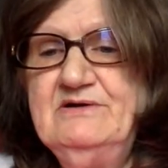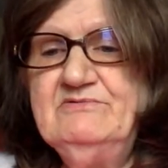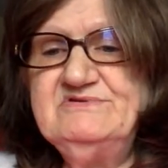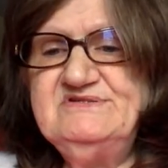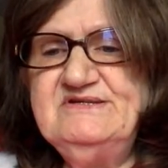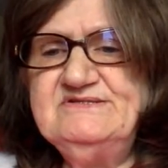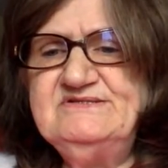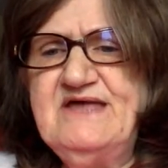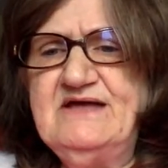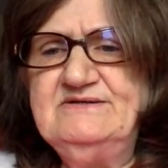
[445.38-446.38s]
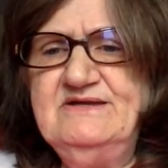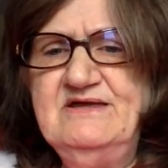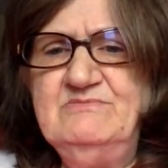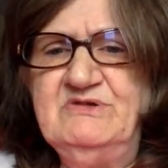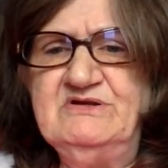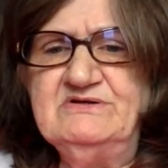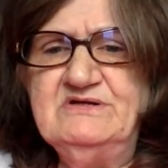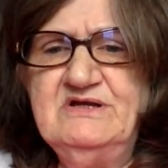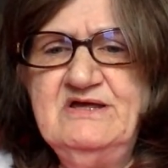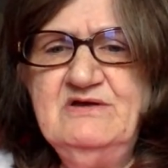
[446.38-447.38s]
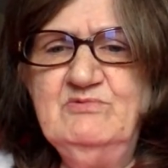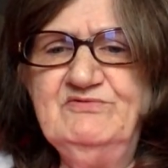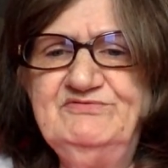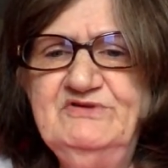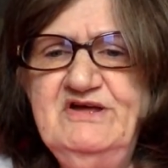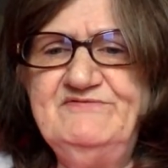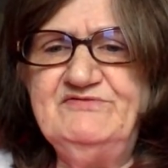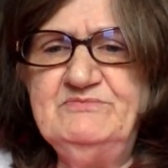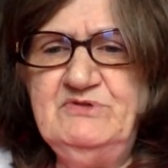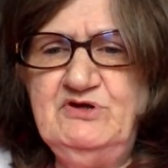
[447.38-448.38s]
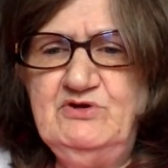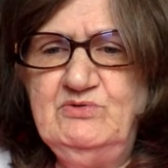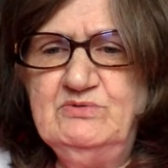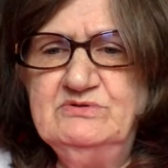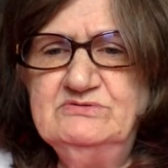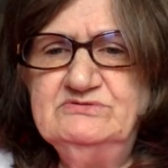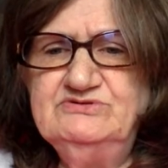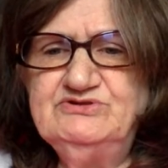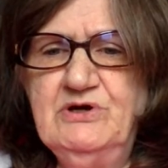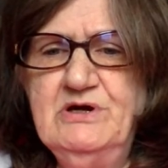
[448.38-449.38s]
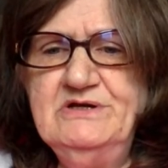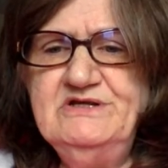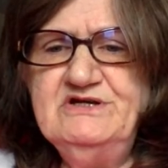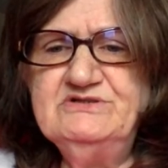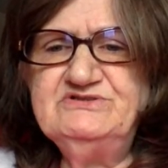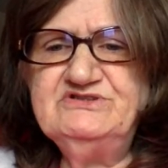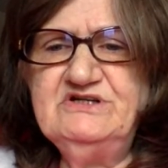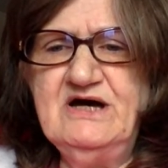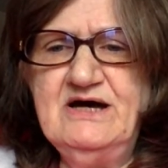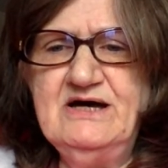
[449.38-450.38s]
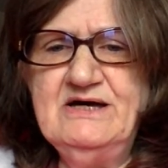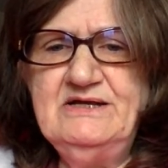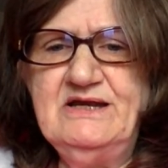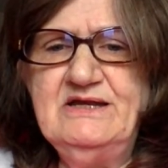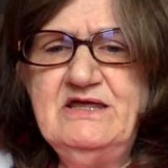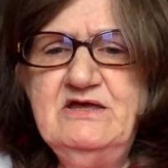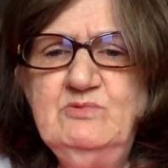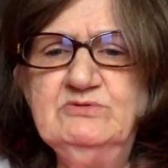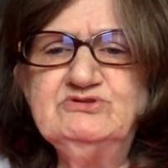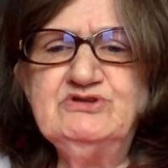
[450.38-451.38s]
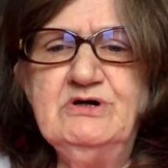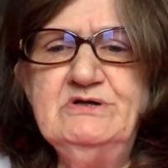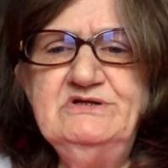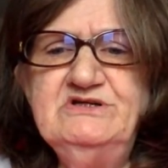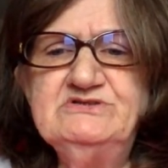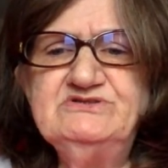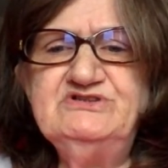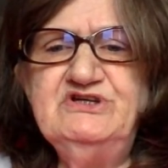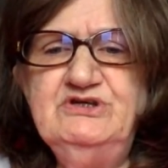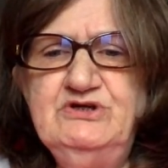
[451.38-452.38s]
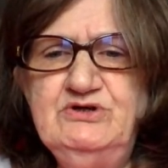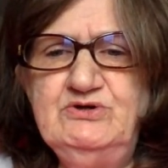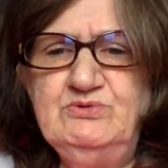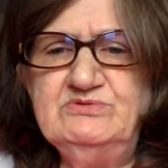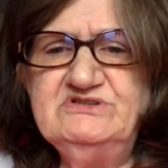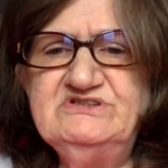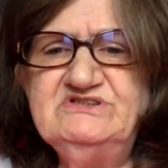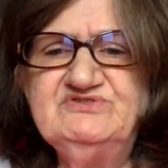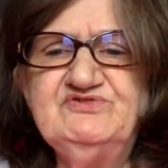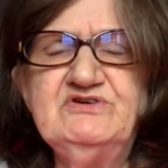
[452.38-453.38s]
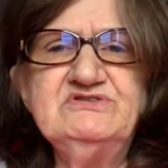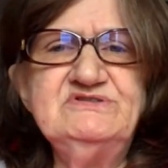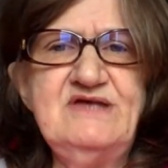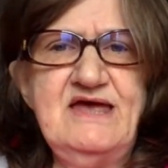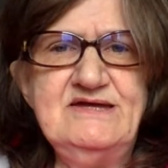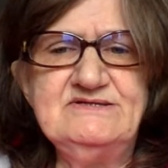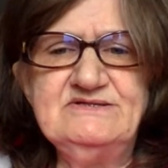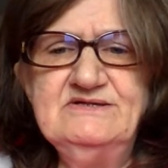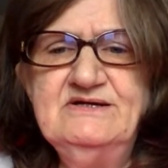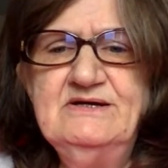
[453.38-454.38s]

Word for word: Resist that demon, and he will flee from you. Draw near to God, and he will draw near to you. This is verse 8.